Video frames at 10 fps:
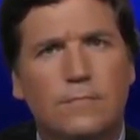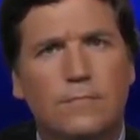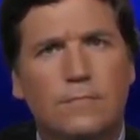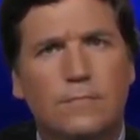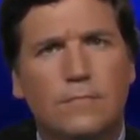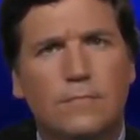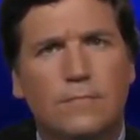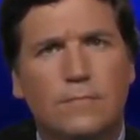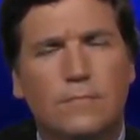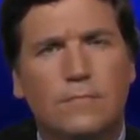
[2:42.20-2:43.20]

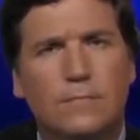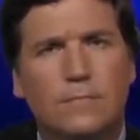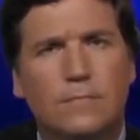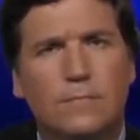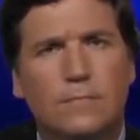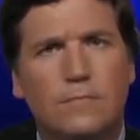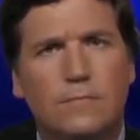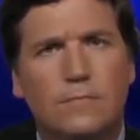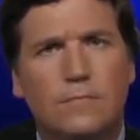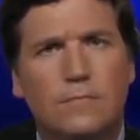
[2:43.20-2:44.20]

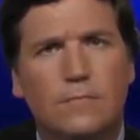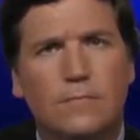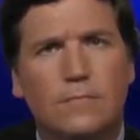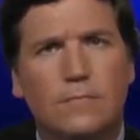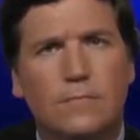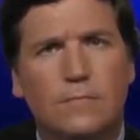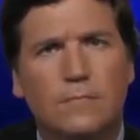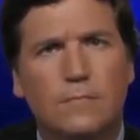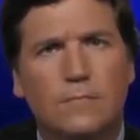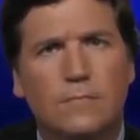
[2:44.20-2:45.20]

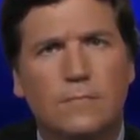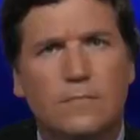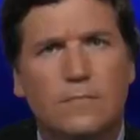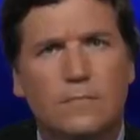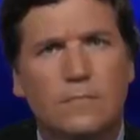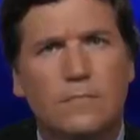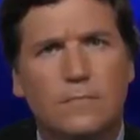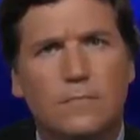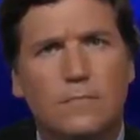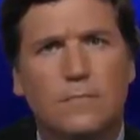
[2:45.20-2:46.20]

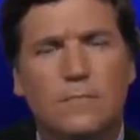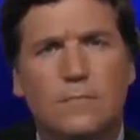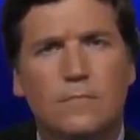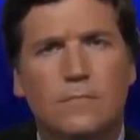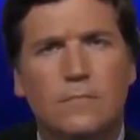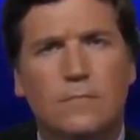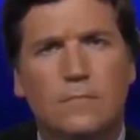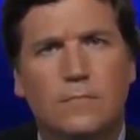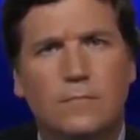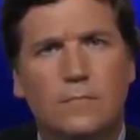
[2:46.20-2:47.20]

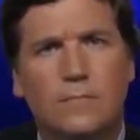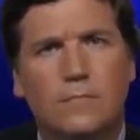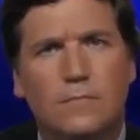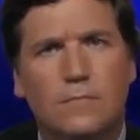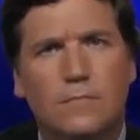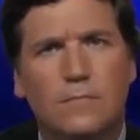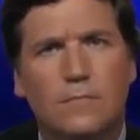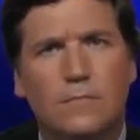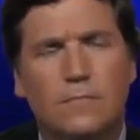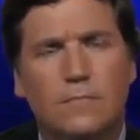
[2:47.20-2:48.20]
This person isn't speaking.